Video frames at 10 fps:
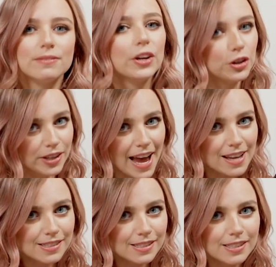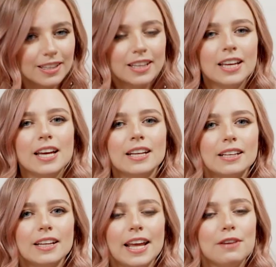They're your guests.
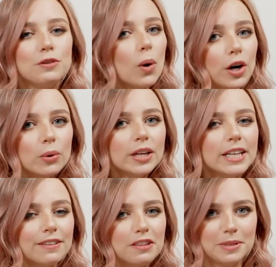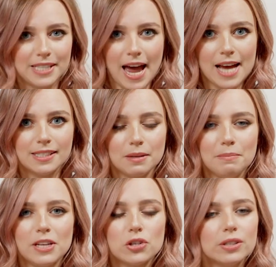And if you are going to give them a task,
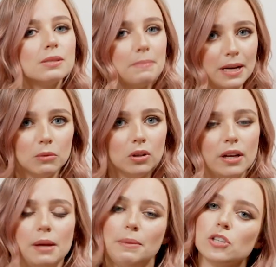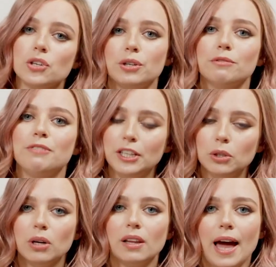make sure it's minimal and make sure your
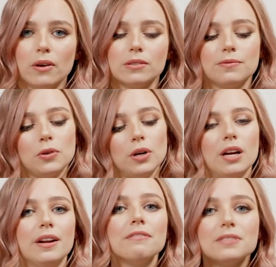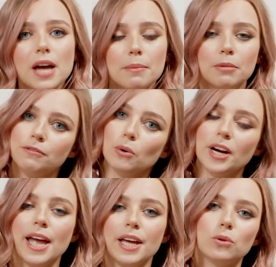venue allows for enough time
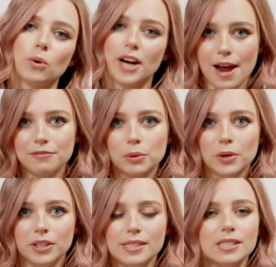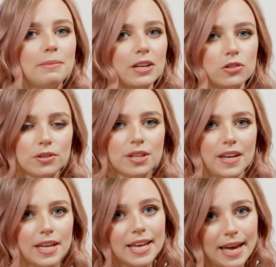beforehand or afterwards to make sure that
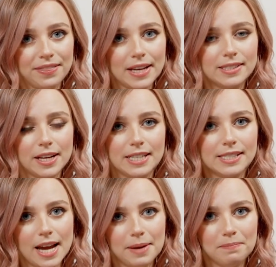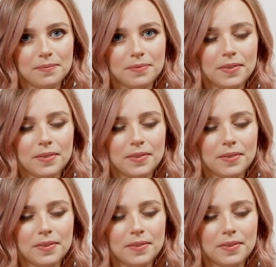they can get that done in time.